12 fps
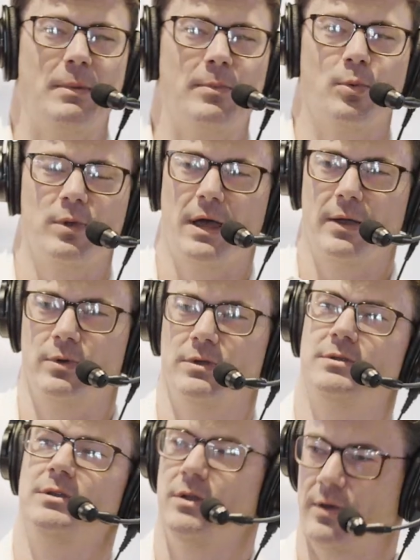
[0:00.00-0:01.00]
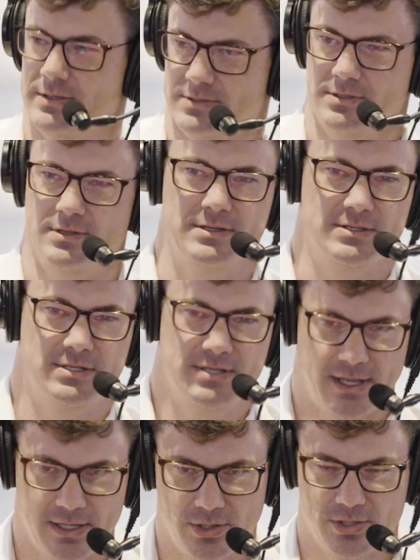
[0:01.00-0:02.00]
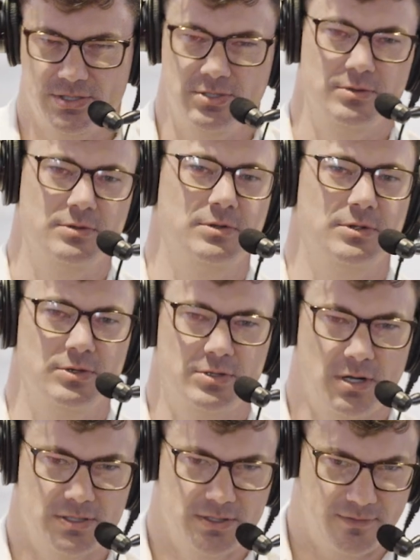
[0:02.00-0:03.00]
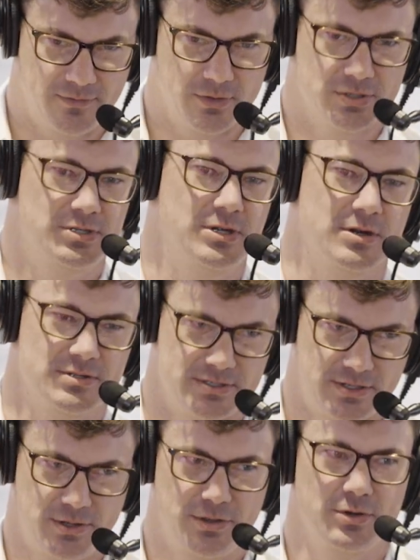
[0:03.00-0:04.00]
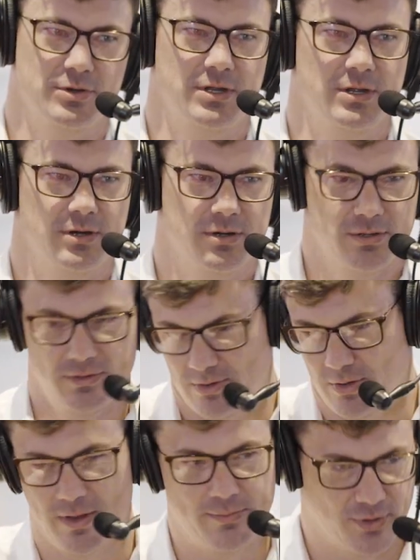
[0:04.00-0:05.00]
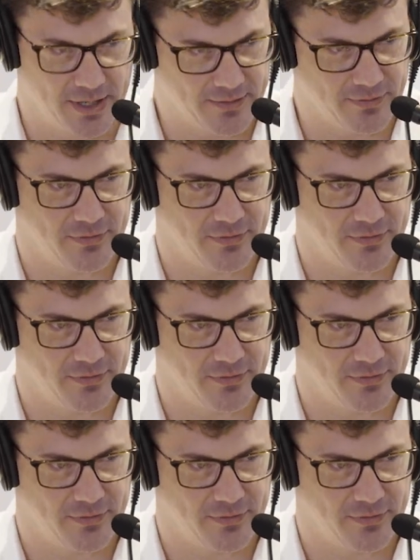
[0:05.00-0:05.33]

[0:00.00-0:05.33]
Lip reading: remember when I would, as a second-year student, you'd talk to the first years. As a third year, they bring you